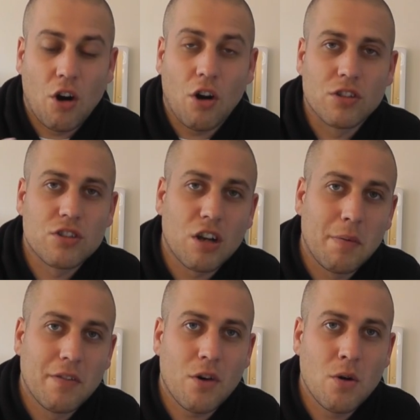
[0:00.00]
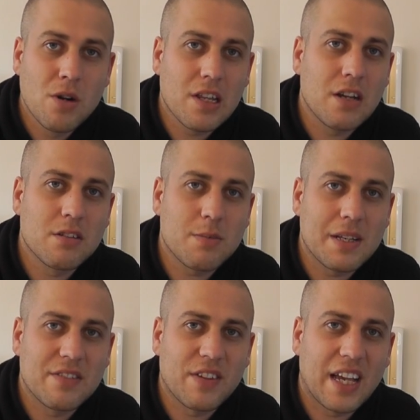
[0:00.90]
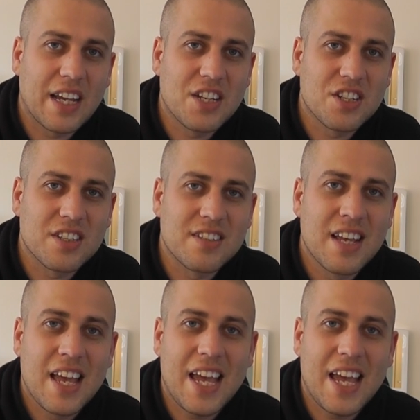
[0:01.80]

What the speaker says: On top of all of those specifications,